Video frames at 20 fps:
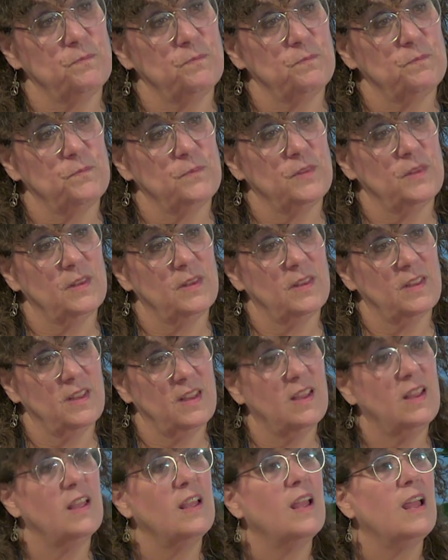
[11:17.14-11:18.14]
Paying
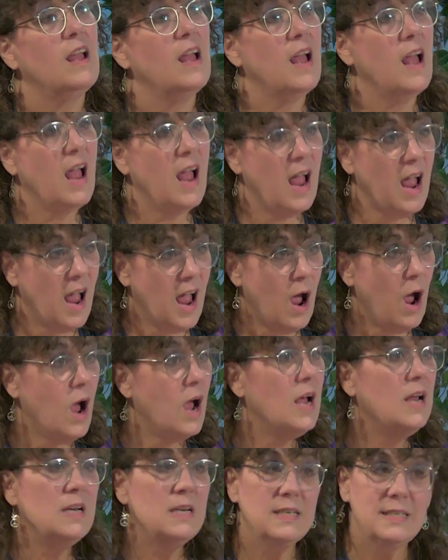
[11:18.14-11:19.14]
respects to their family
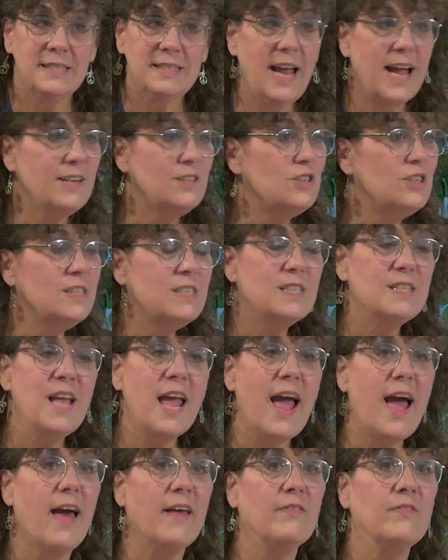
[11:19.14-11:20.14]
and as Not a way to acknowledge. Not just
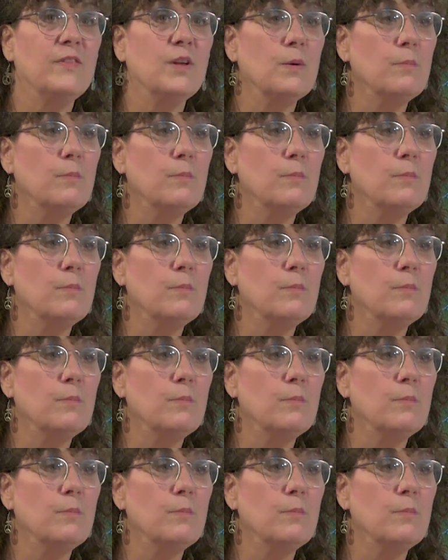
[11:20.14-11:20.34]
that,